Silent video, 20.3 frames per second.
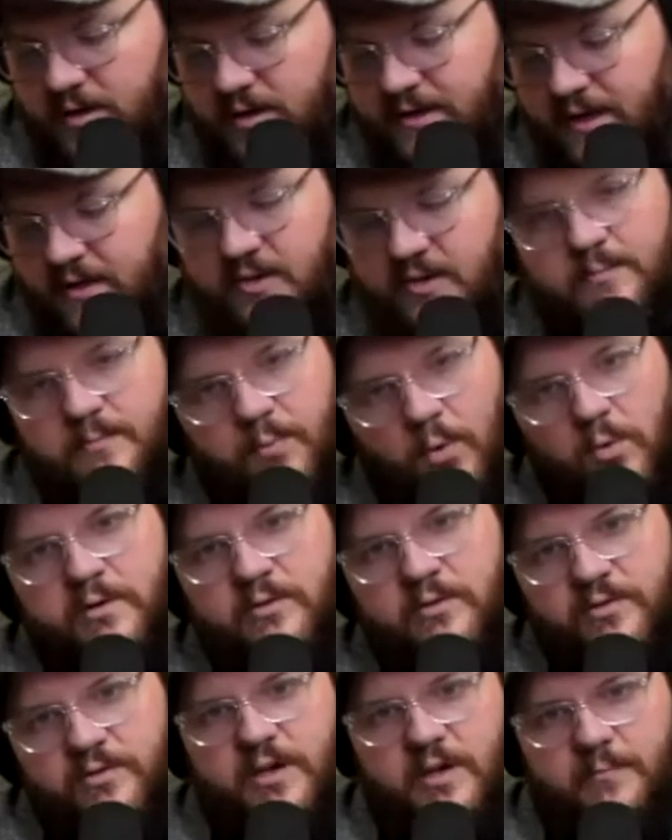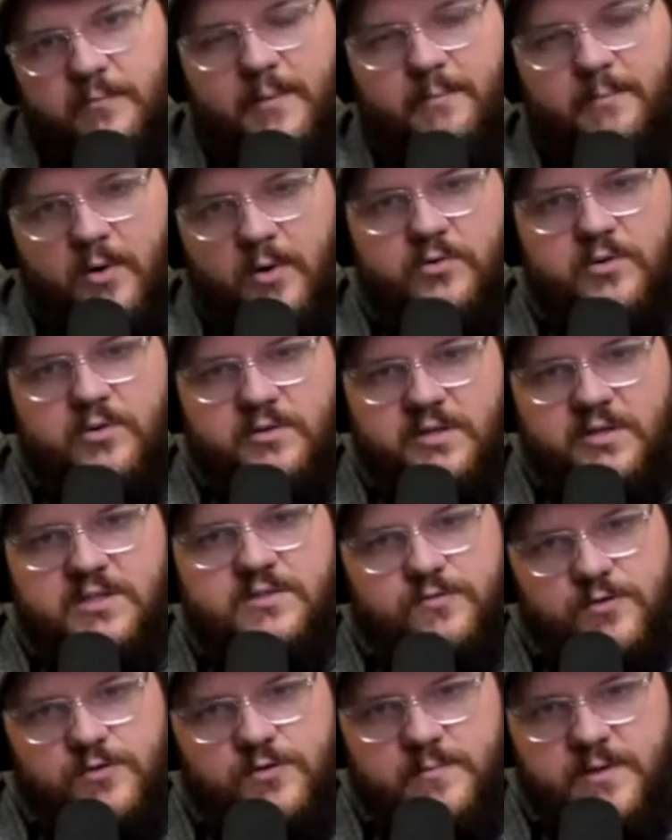Now, the important thing about both of these
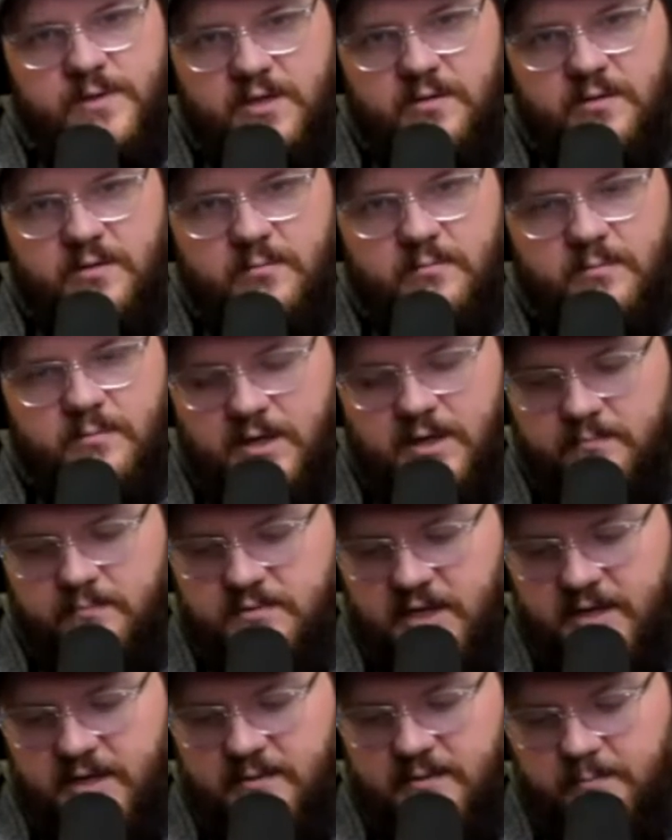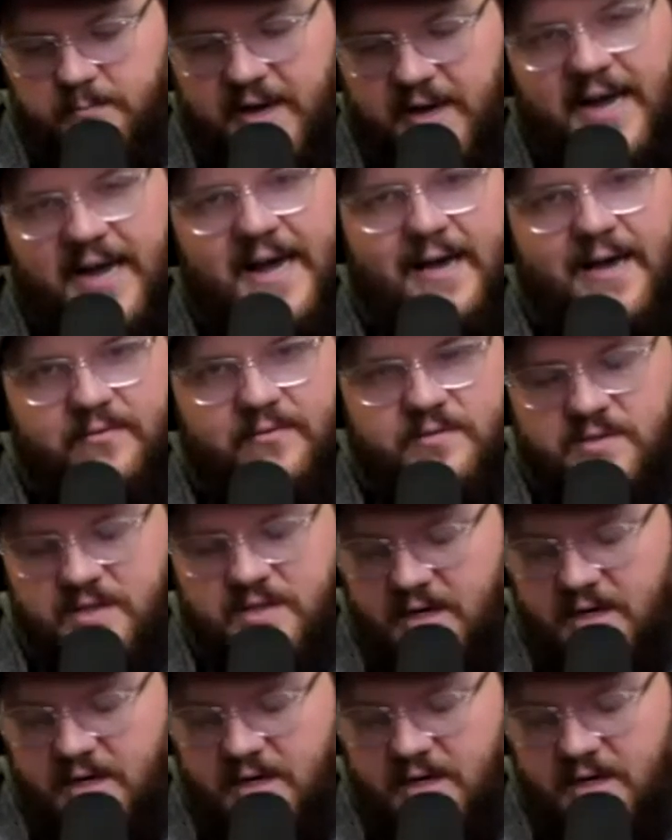freemium type paths